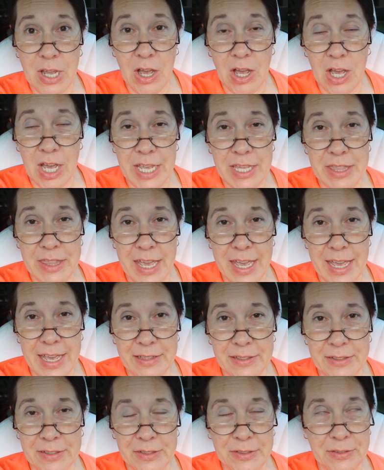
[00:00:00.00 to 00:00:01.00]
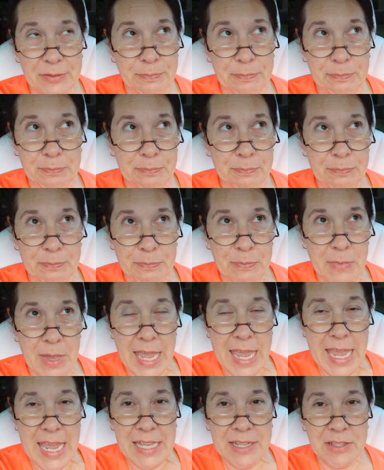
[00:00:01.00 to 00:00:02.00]
guy that's
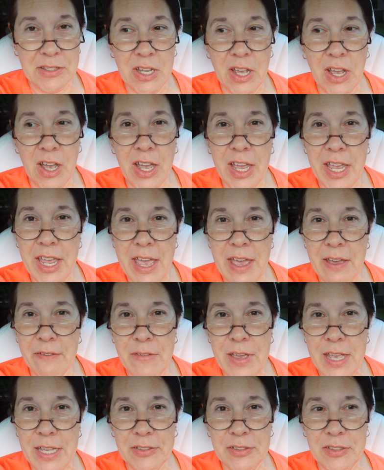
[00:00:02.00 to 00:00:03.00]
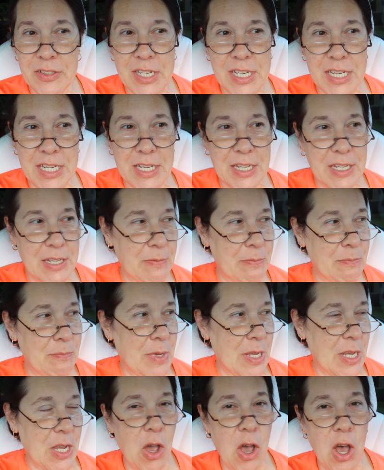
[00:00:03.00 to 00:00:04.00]
anti-FSD
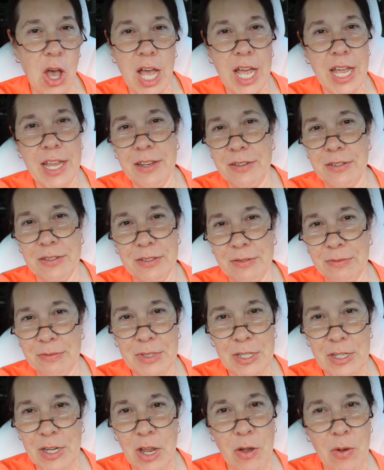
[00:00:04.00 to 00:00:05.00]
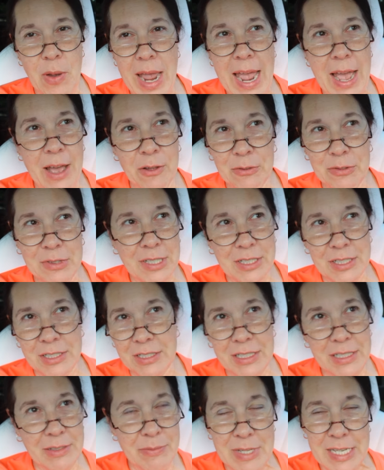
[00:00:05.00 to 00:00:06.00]
beyond, you know, out
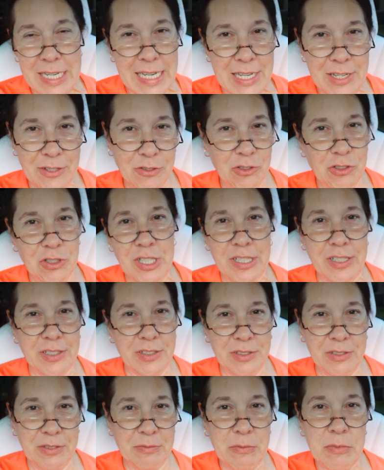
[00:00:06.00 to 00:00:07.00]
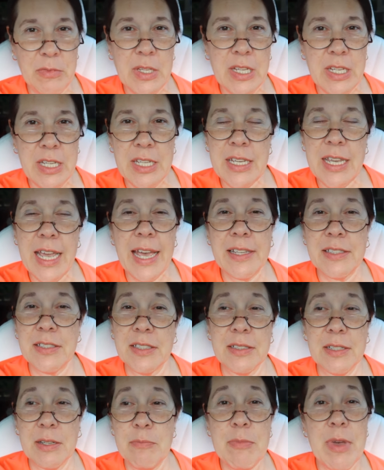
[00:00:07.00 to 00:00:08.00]
the, I mean, he's just, he has
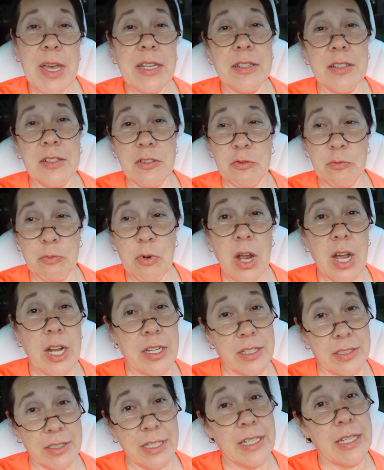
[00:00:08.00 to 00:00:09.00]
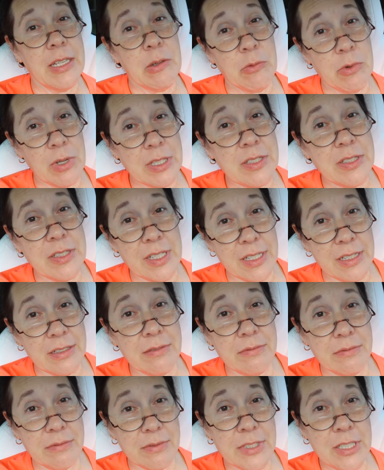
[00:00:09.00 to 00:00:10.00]
a competitive product and he wants
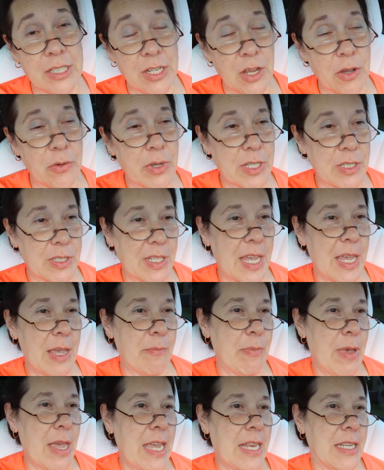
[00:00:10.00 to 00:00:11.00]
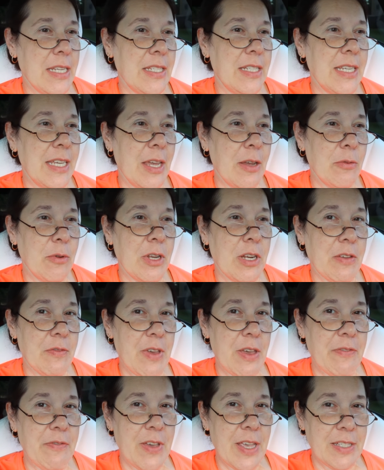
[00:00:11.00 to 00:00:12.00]
it. You know, he's campaigning to get rid of
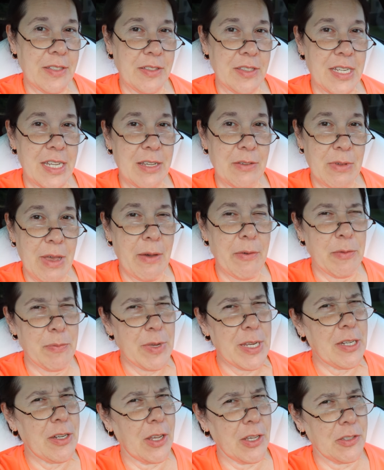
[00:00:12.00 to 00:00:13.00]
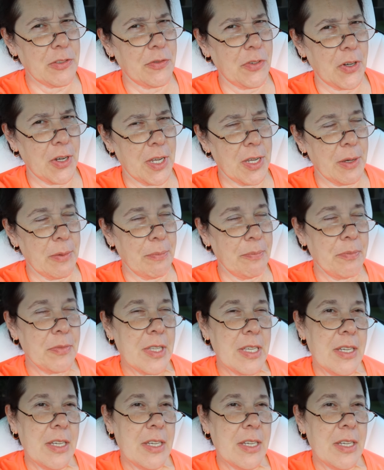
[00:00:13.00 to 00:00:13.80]
FSD. That would be nice for him